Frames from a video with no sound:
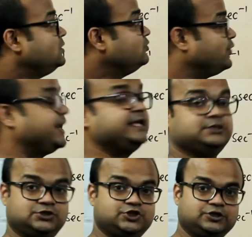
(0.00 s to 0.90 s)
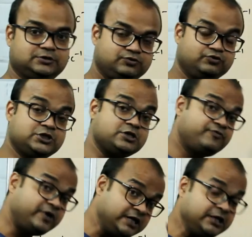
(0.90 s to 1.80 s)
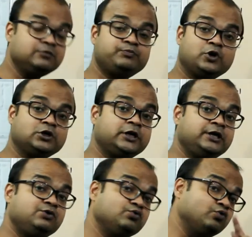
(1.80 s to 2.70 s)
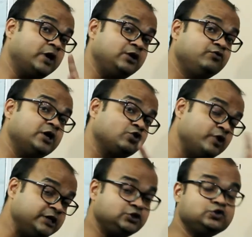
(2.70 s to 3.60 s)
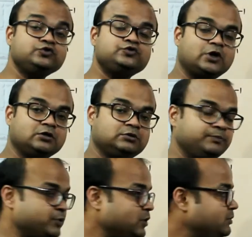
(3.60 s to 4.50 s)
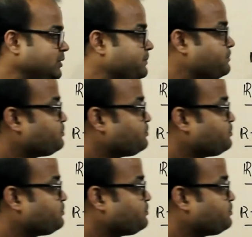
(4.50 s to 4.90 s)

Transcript: range, which is very important while we are going to solve the problem.